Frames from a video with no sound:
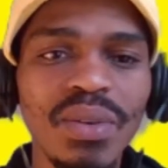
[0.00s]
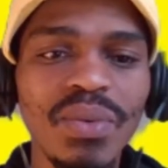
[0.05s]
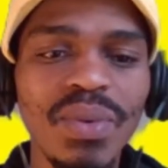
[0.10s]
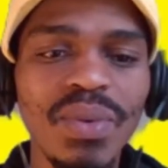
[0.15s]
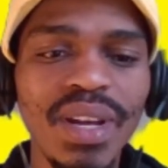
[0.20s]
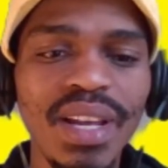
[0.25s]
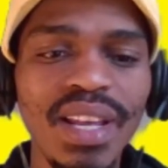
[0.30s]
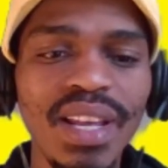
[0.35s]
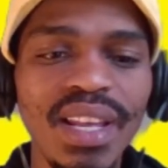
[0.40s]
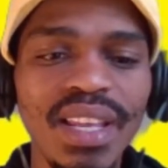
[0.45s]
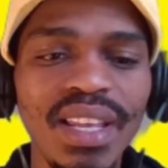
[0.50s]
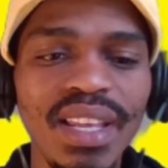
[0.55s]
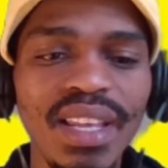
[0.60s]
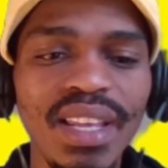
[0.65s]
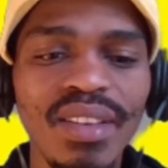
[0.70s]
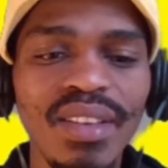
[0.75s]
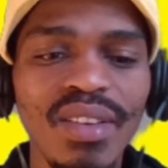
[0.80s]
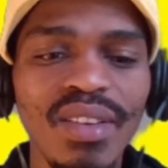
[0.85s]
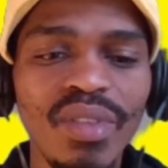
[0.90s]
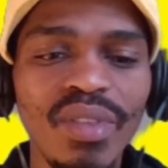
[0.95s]
They are not
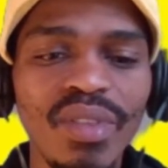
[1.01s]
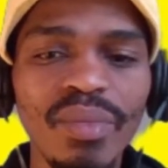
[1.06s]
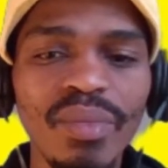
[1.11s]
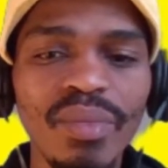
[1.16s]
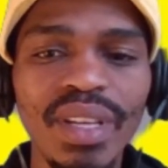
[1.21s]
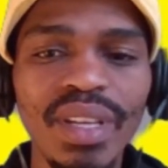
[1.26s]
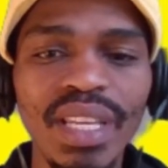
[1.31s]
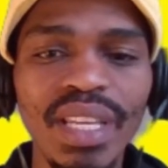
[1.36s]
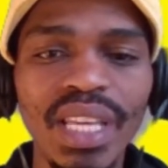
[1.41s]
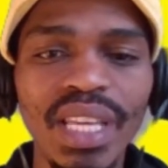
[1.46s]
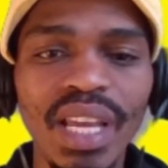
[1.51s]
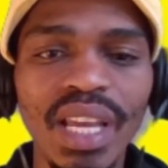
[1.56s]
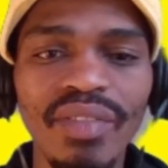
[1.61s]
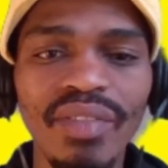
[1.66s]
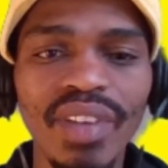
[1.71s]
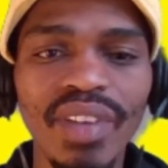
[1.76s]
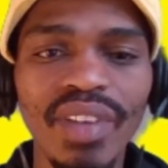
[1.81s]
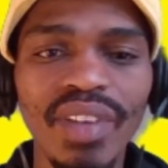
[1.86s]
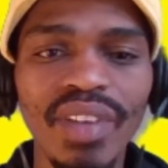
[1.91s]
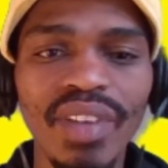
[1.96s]
going to run
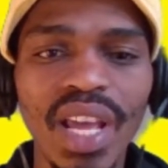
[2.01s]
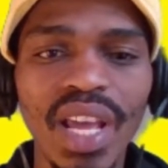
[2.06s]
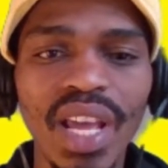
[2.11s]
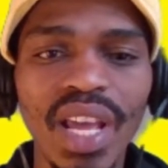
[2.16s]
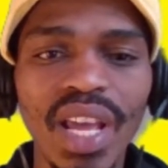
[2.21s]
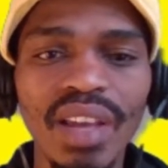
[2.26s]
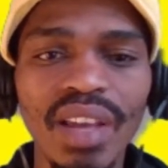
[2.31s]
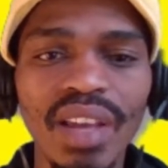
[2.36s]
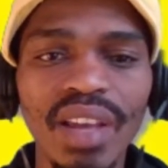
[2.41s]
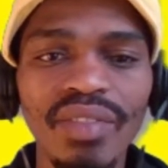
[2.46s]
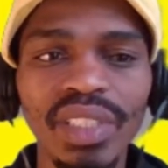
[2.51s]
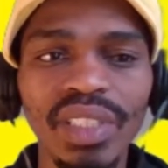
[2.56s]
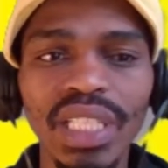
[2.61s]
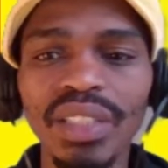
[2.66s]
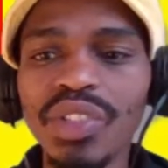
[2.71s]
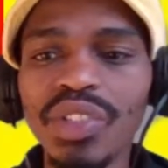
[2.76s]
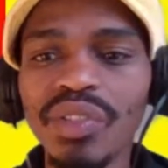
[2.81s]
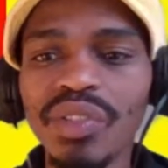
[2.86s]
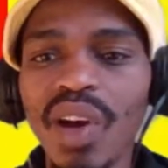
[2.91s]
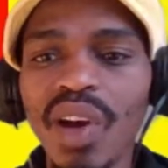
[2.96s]
away from the
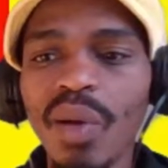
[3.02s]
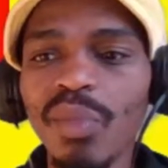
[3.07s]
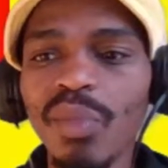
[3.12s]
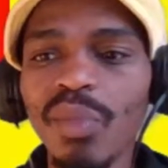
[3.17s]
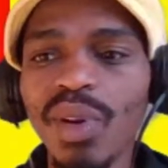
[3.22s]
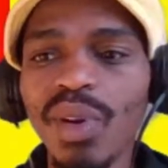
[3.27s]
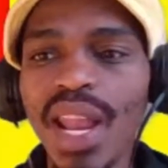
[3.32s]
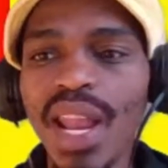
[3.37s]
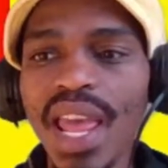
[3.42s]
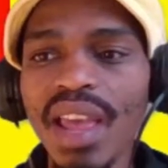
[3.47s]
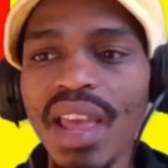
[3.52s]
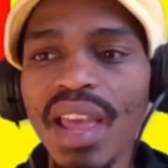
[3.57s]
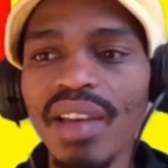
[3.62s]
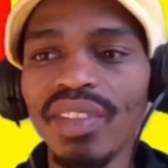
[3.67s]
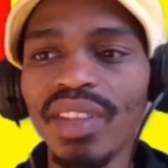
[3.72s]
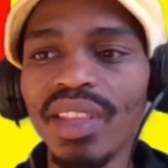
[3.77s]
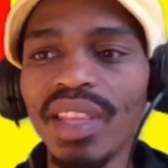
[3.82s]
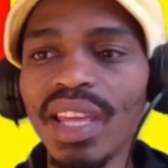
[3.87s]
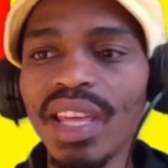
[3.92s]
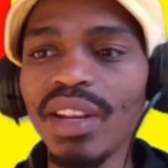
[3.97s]
EFF, even
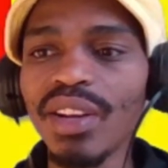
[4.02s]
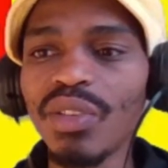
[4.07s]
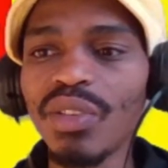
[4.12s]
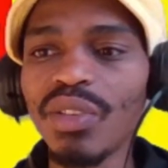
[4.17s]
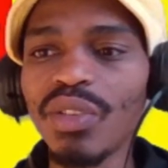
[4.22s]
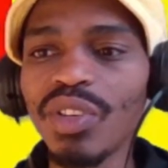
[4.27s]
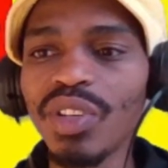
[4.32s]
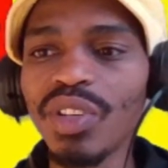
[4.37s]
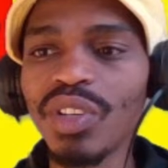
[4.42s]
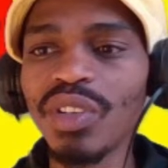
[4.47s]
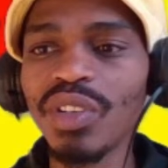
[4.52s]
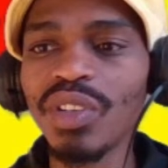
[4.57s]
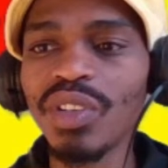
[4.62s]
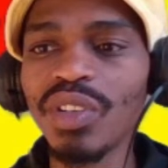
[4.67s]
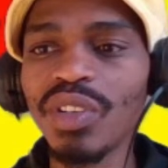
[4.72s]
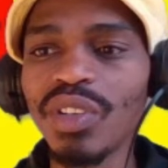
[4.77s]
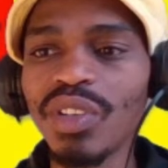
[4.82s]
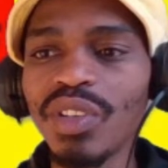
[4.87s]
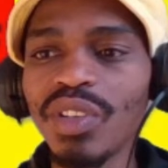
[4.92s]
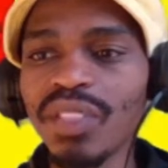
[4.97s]
if Shivambu
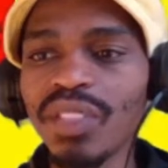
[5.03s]
left.